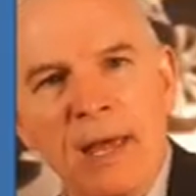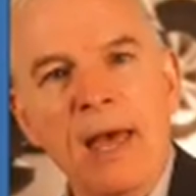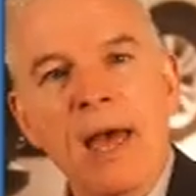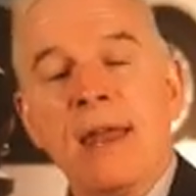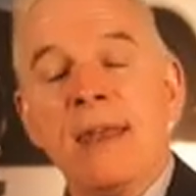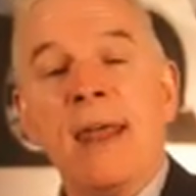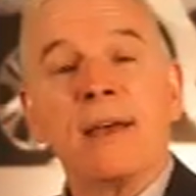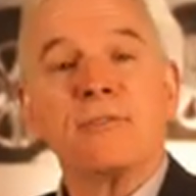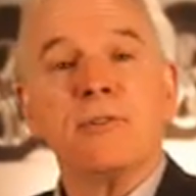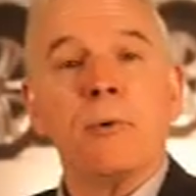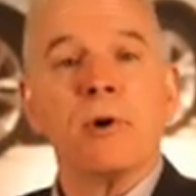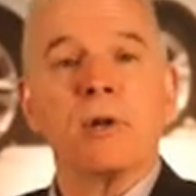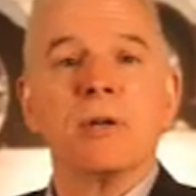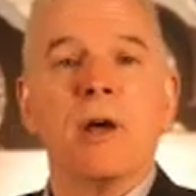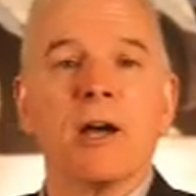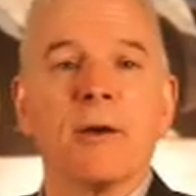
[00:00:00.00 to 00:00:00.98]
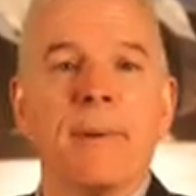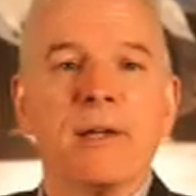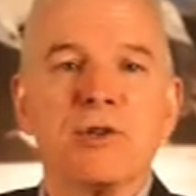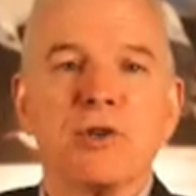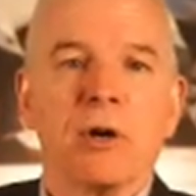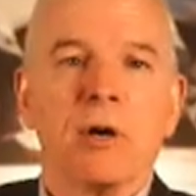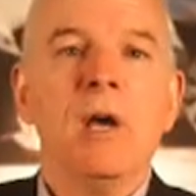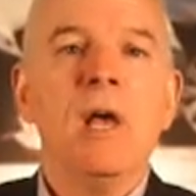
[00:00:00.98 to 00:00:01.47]
Next, I want to talk
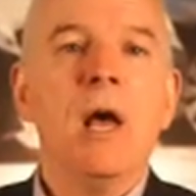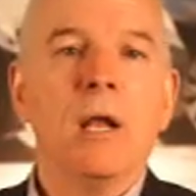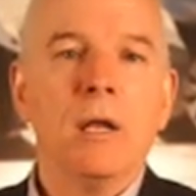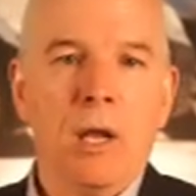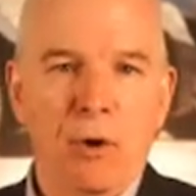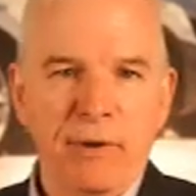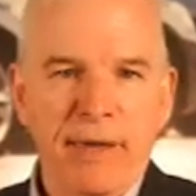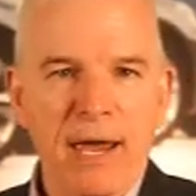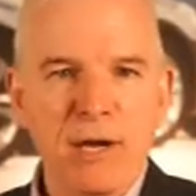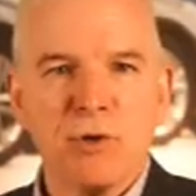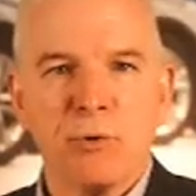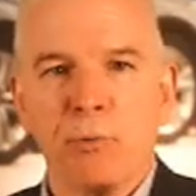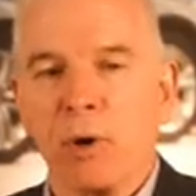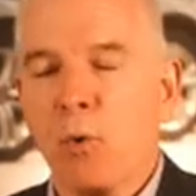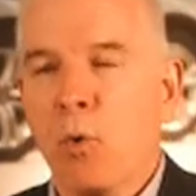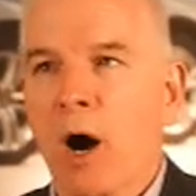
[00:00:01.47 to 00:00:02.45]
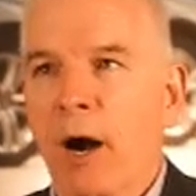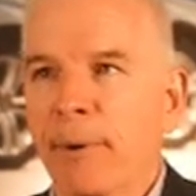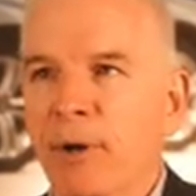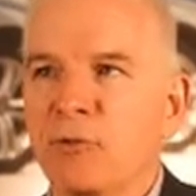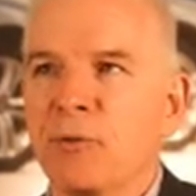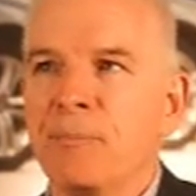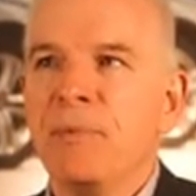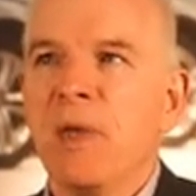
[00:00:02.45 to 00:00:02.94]
about your location
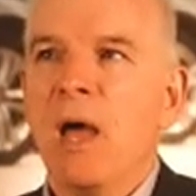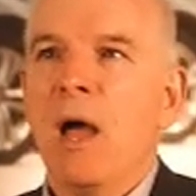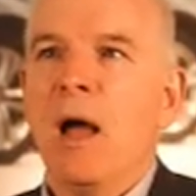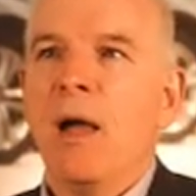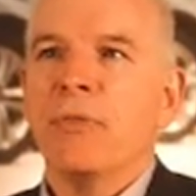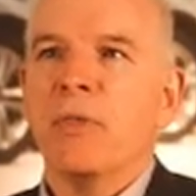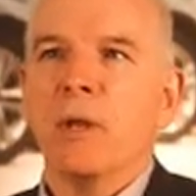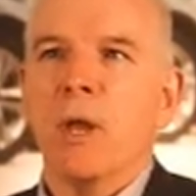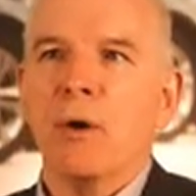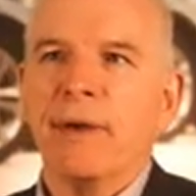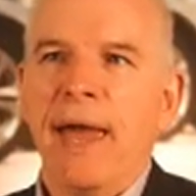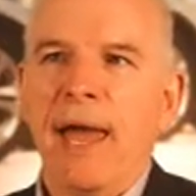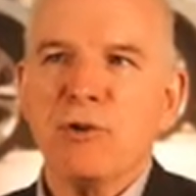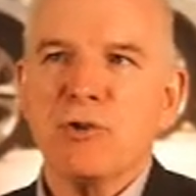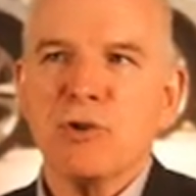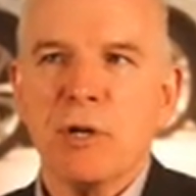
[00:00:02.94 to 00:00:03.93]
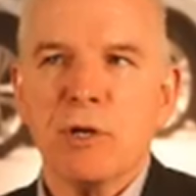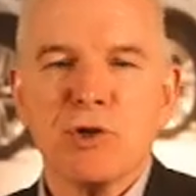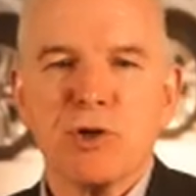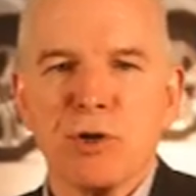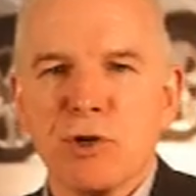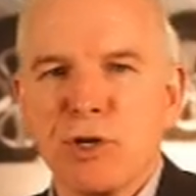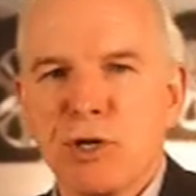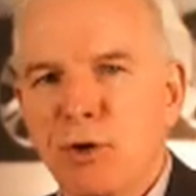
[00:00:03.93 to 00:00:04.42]
requirements. The location that
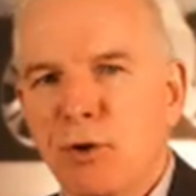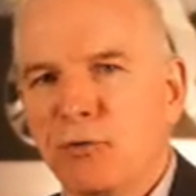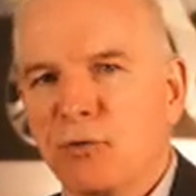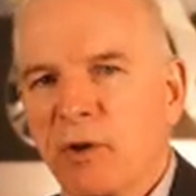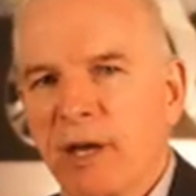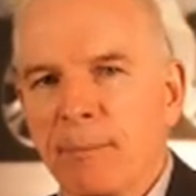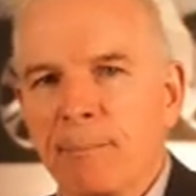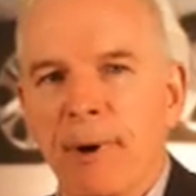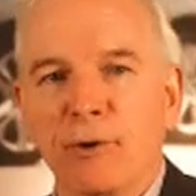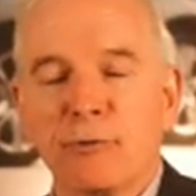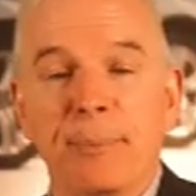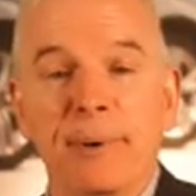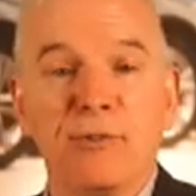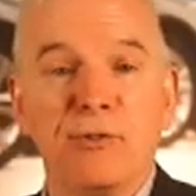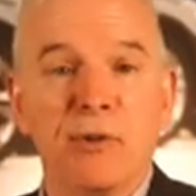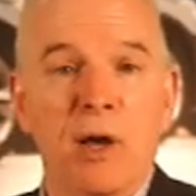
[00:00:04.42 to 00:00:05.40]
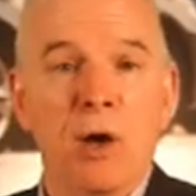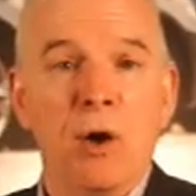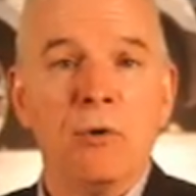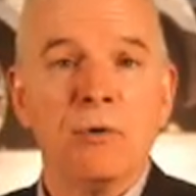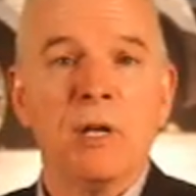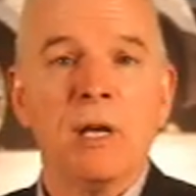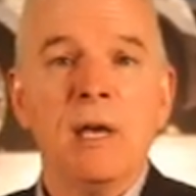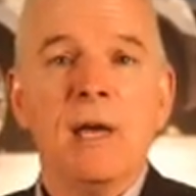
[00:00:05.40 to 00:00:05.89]
you're using must be
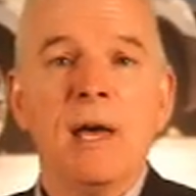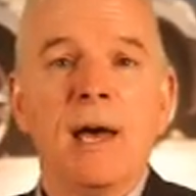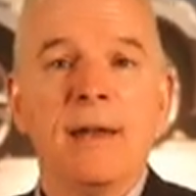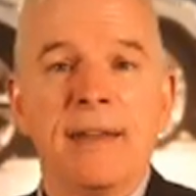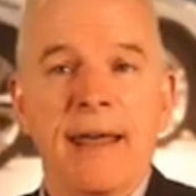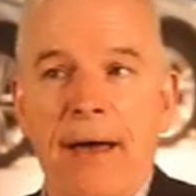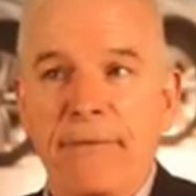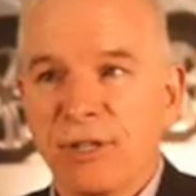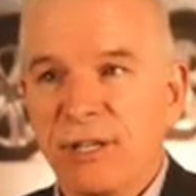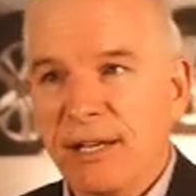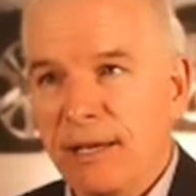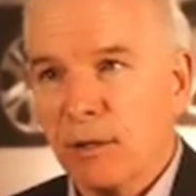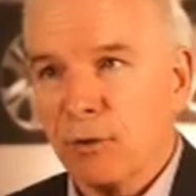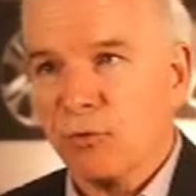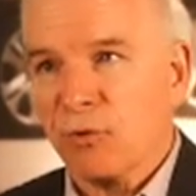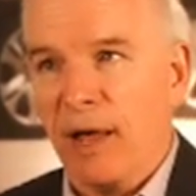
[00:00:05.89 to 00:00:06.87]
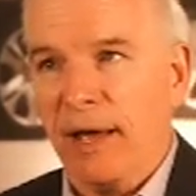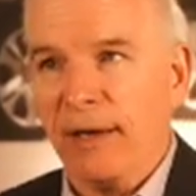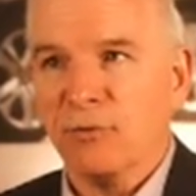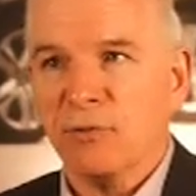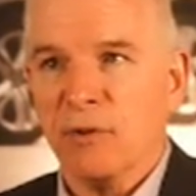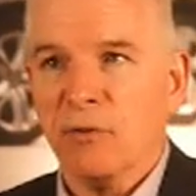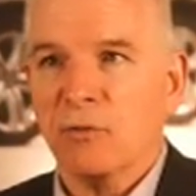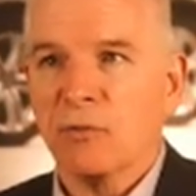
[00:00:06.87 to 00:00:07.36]
zoned to have a dealer's
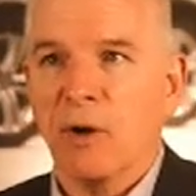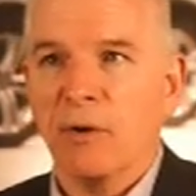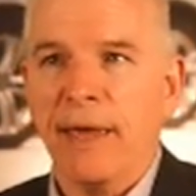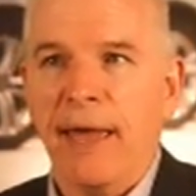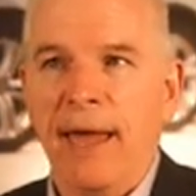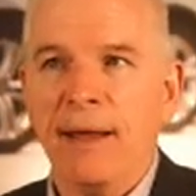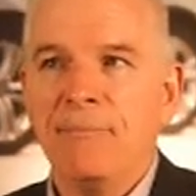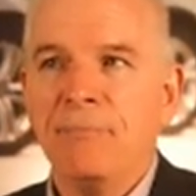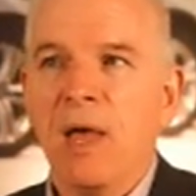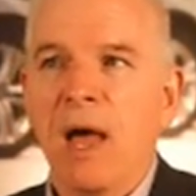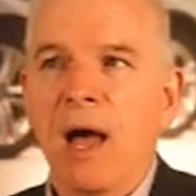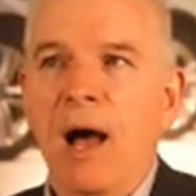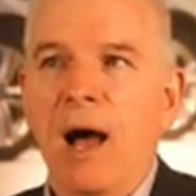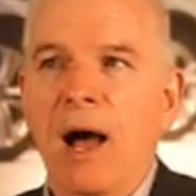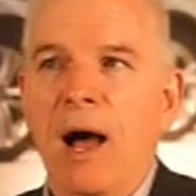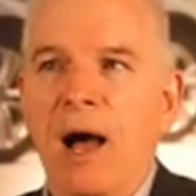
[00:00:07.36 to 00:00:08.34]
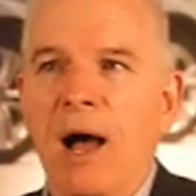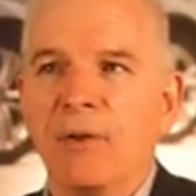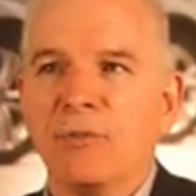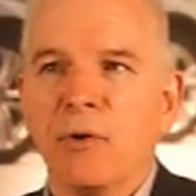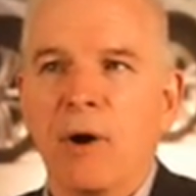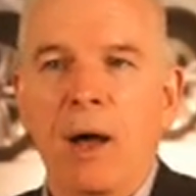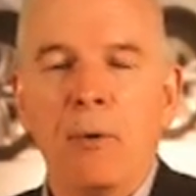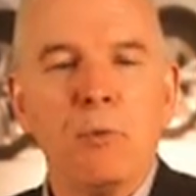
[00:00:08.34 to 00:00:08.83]
license, okay?
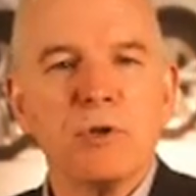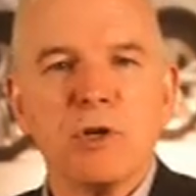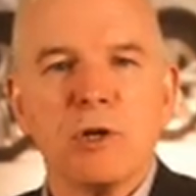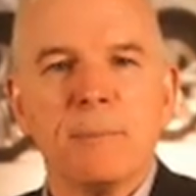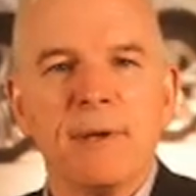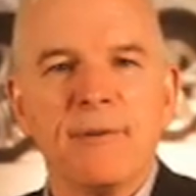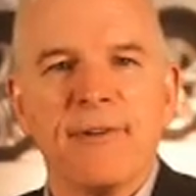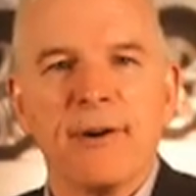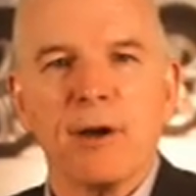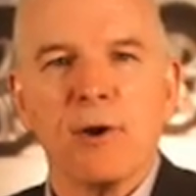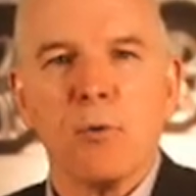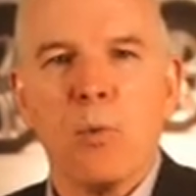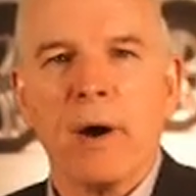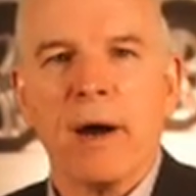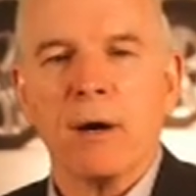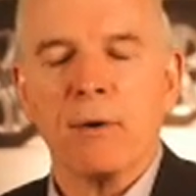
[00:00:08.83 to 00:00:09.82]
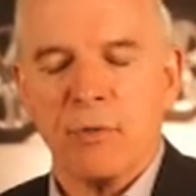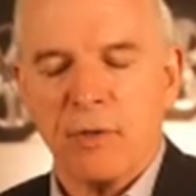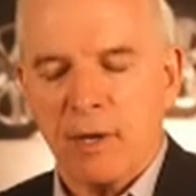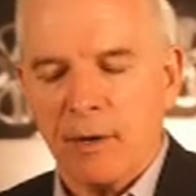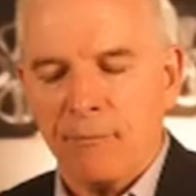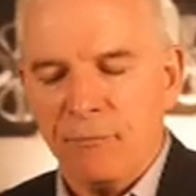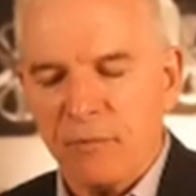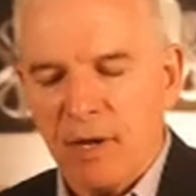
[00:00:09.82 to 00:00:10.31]
So I want you to be very aware
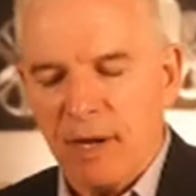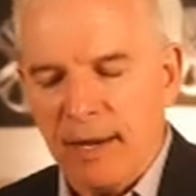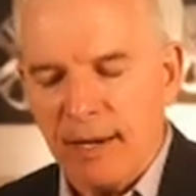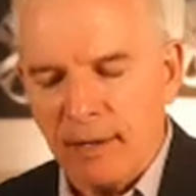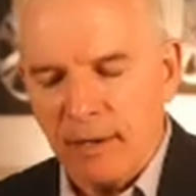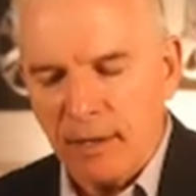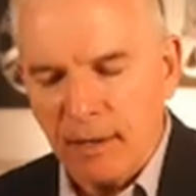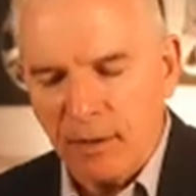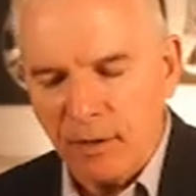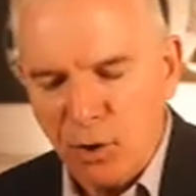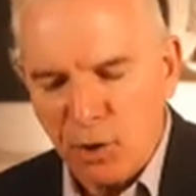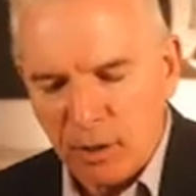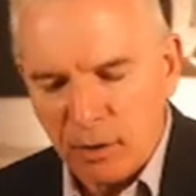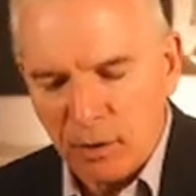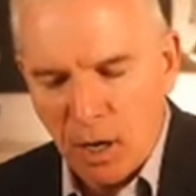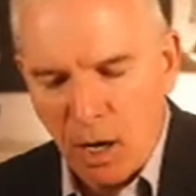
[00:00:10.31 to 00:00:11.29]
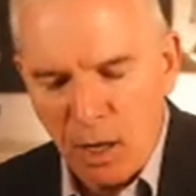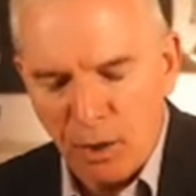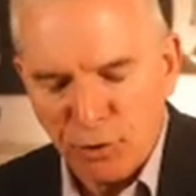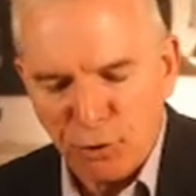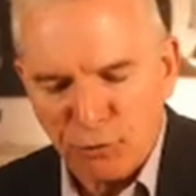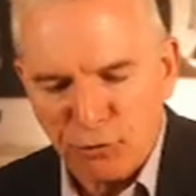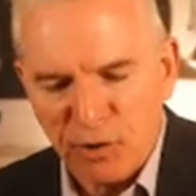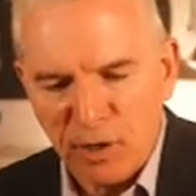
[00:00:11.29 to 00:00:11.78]
that you can call
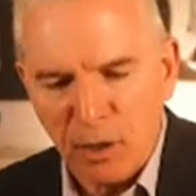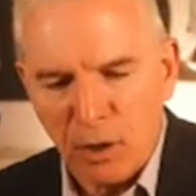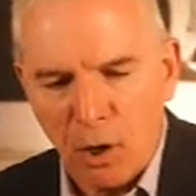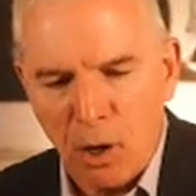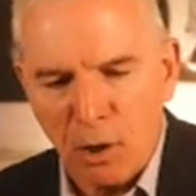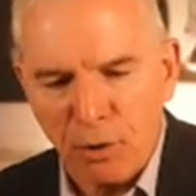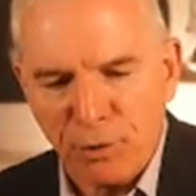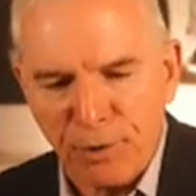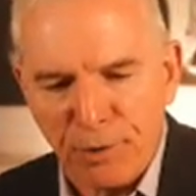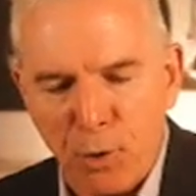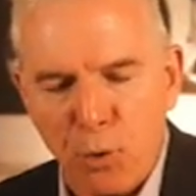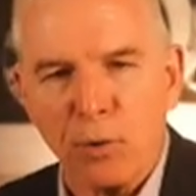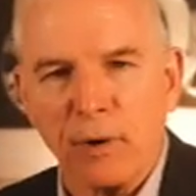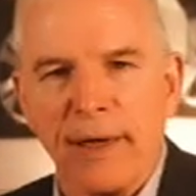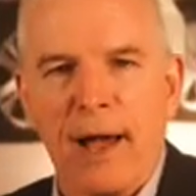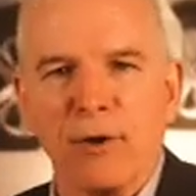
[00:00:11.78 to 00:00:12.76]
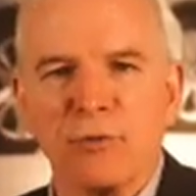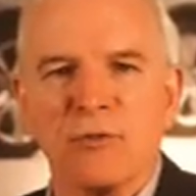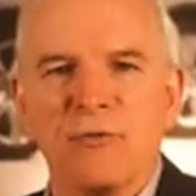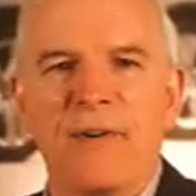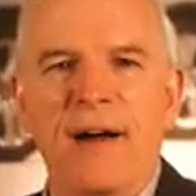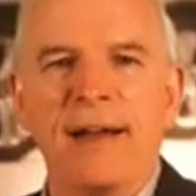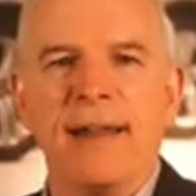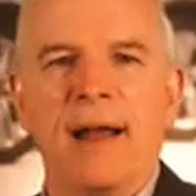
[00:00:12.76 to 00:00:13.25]
your city hall or your courthouse
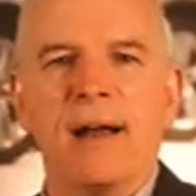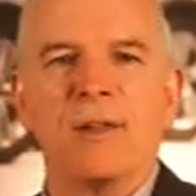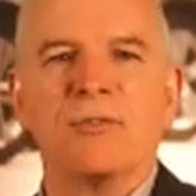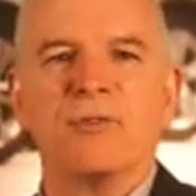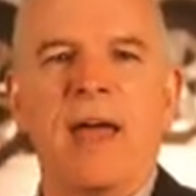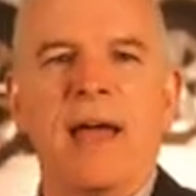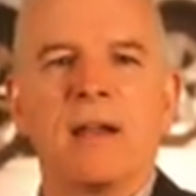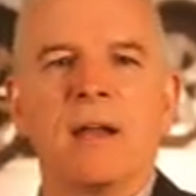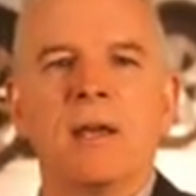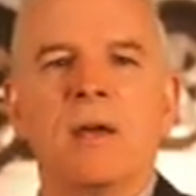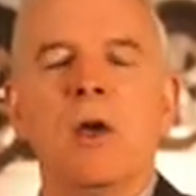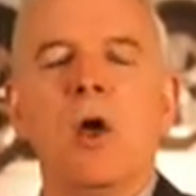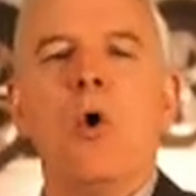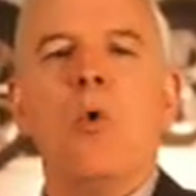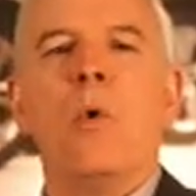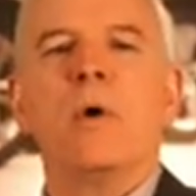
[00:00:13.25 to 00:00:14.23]
and find out exactly what